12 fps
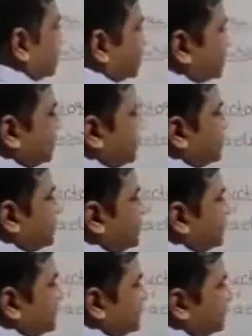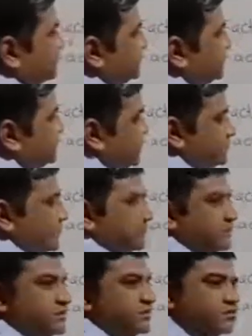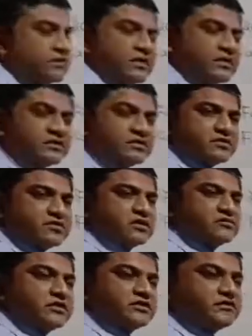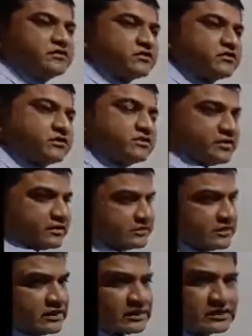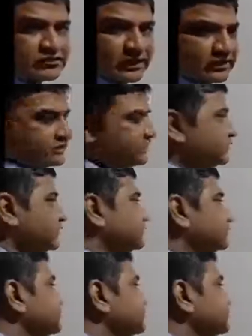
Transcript: when 27 is divided by 3, 9 3s are 27 or 3 9s are 27.